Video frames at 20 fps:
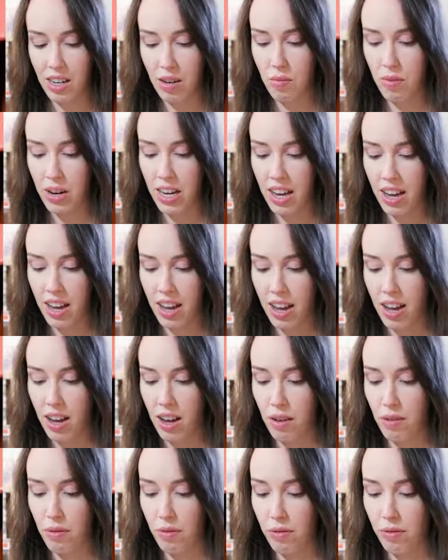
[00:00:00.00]
We
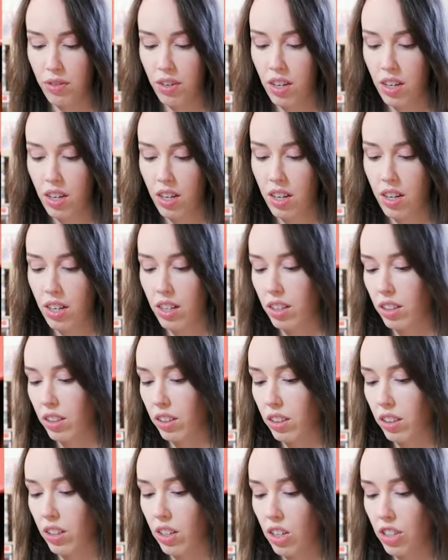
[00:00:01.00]
have
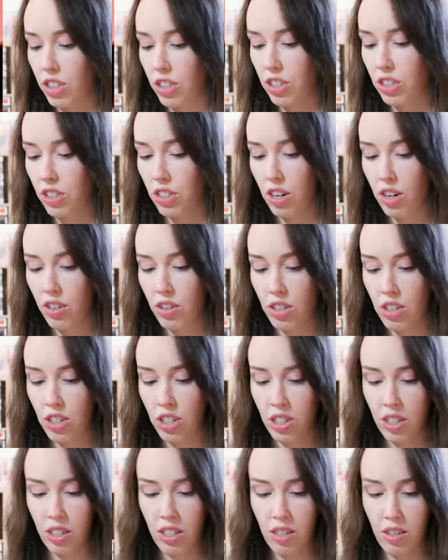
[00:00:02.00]
Lost
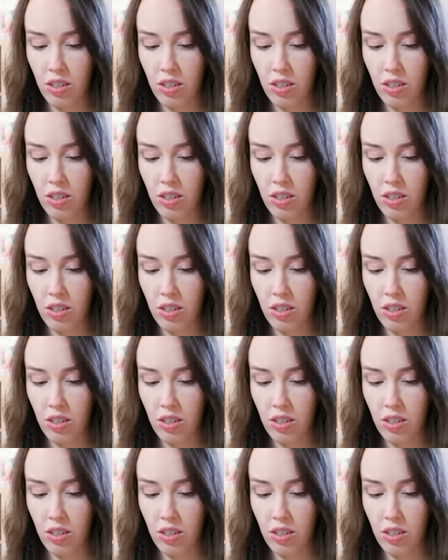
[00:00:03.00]
Origin,